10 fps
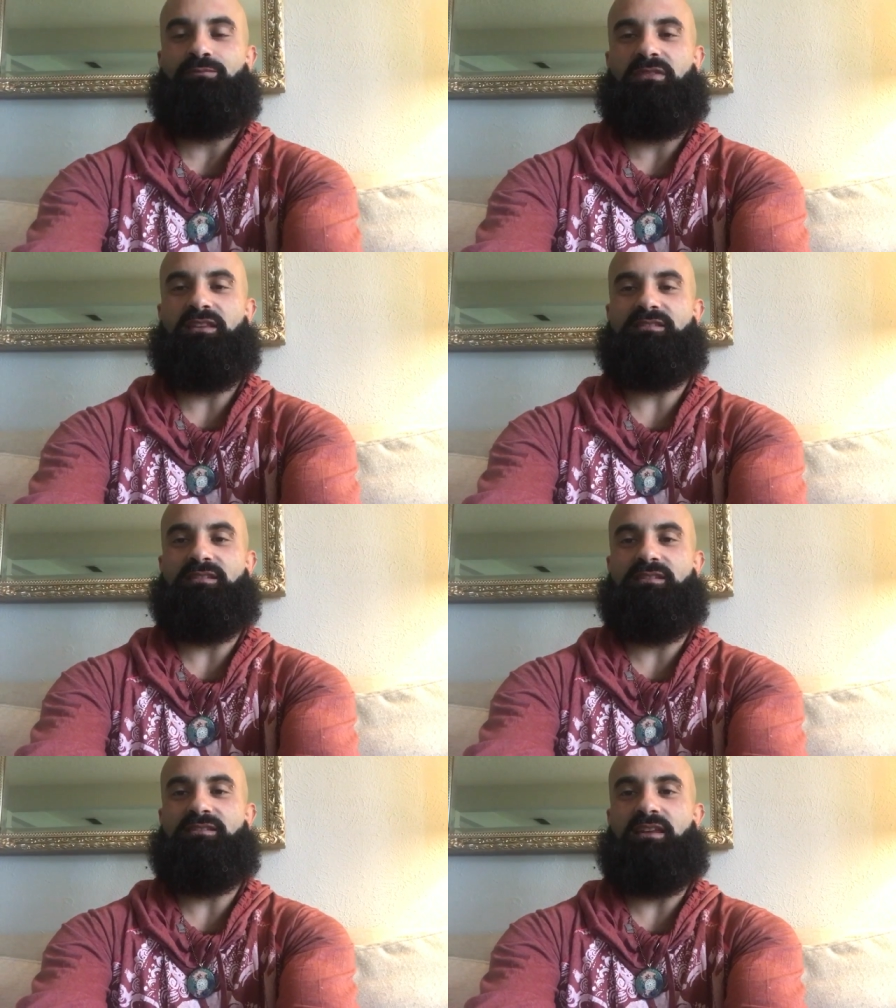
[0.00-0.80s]
This
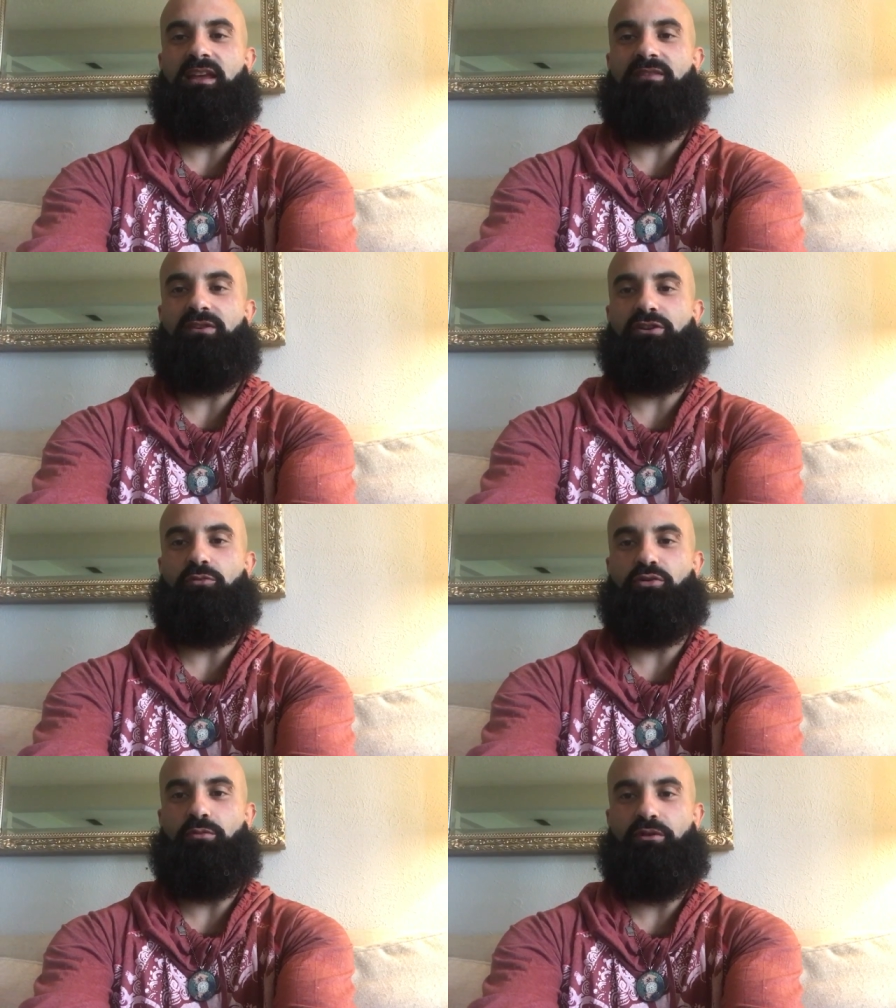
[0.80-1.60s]
is a video
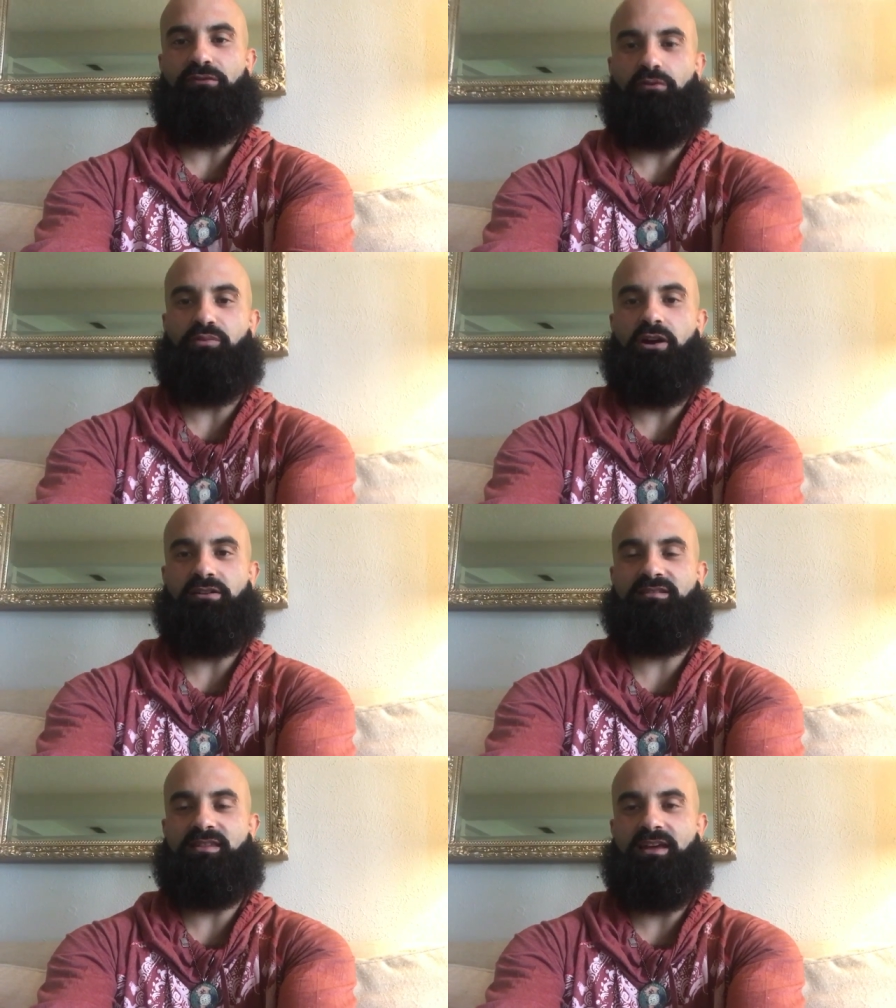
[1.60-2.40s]
promo for a
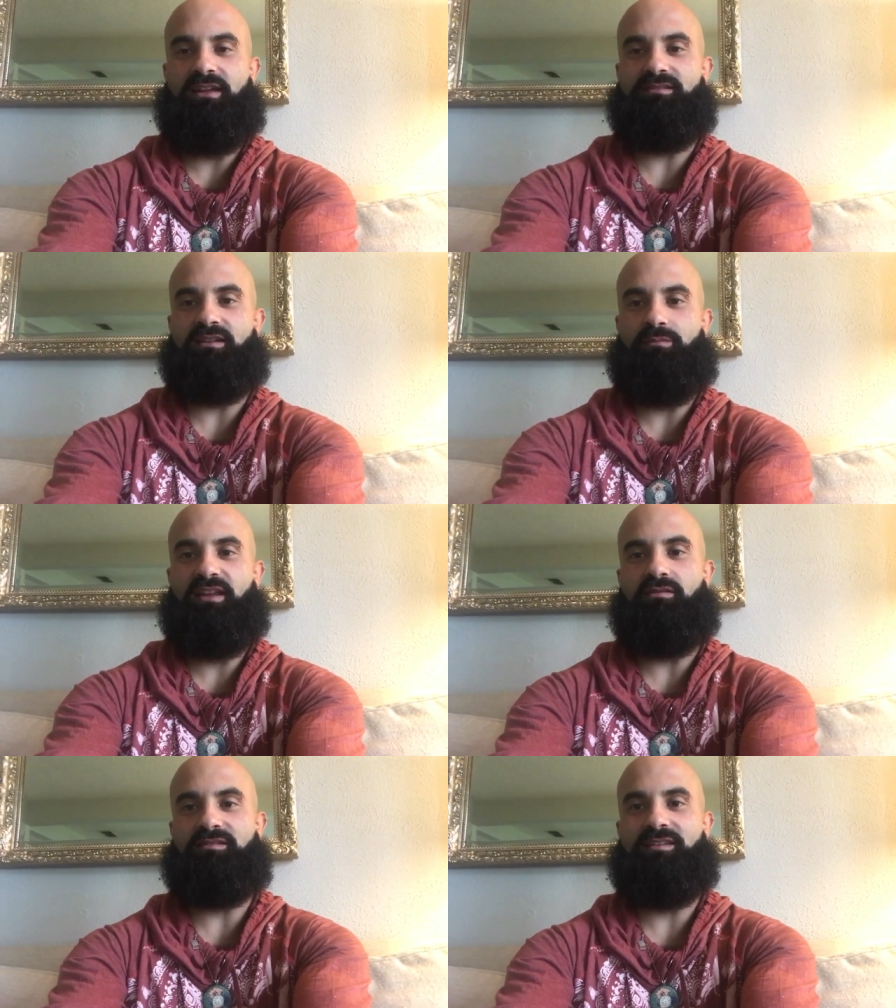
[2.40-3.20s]
product that is coming
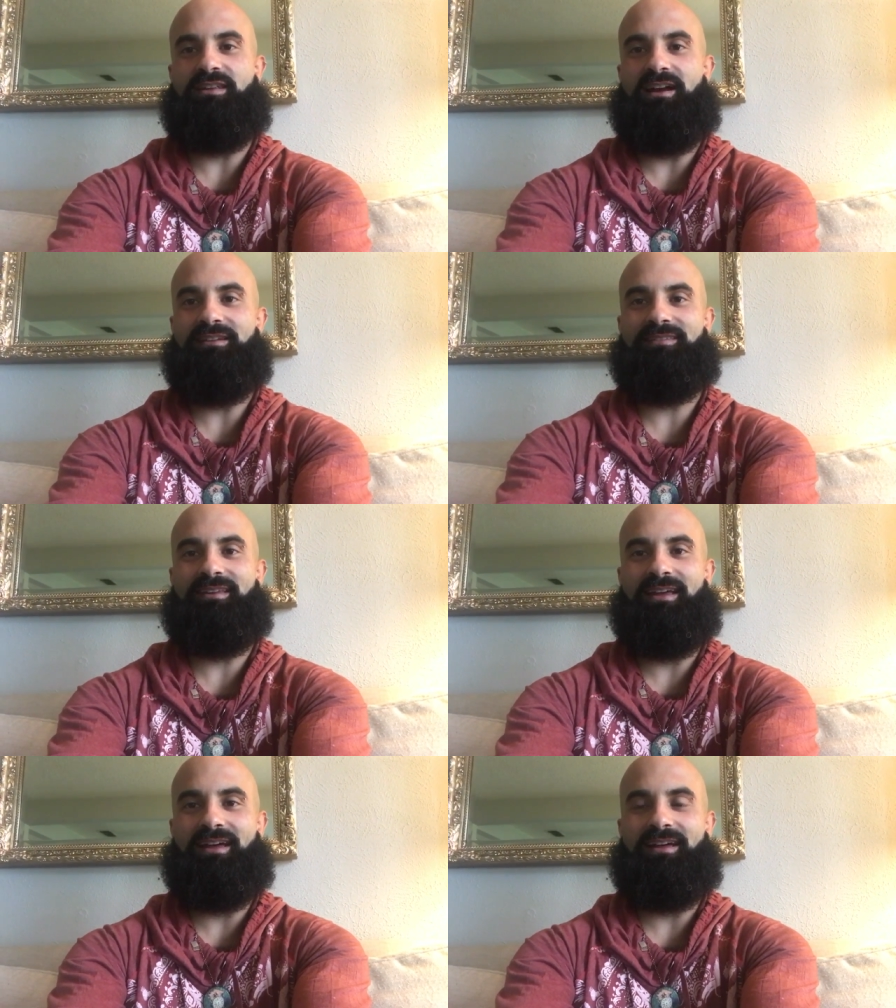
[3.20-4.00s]
out tonight
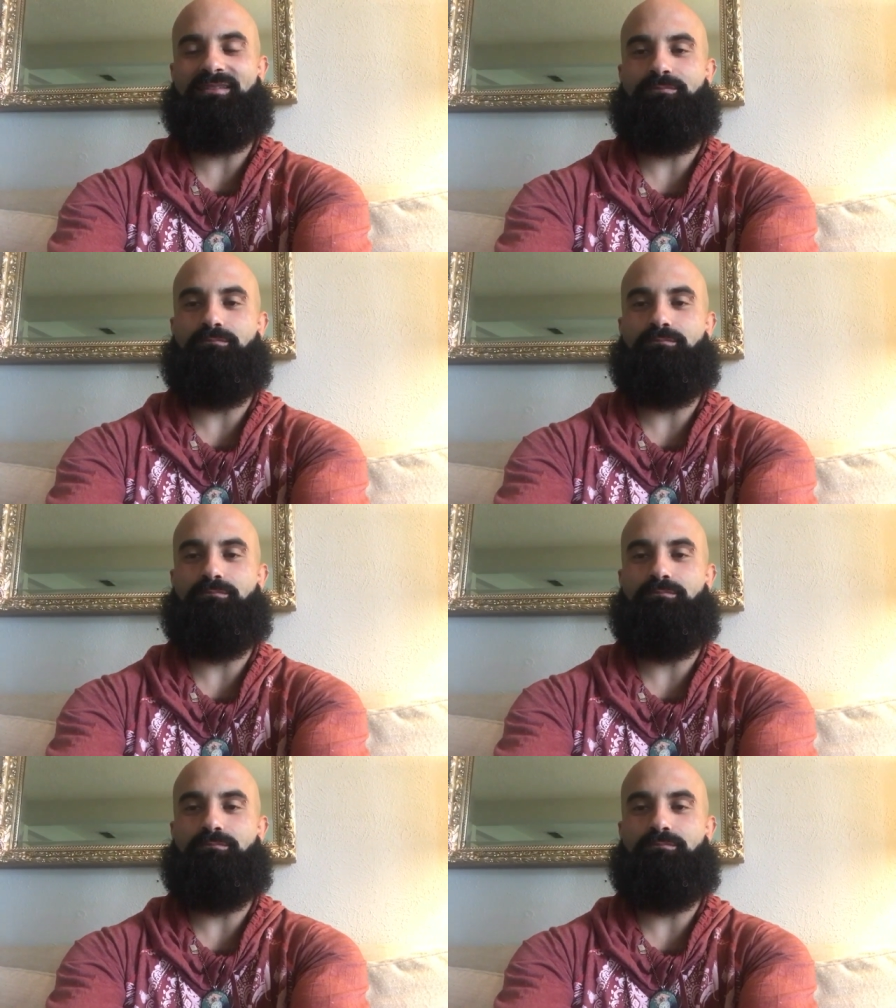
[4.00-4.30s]
at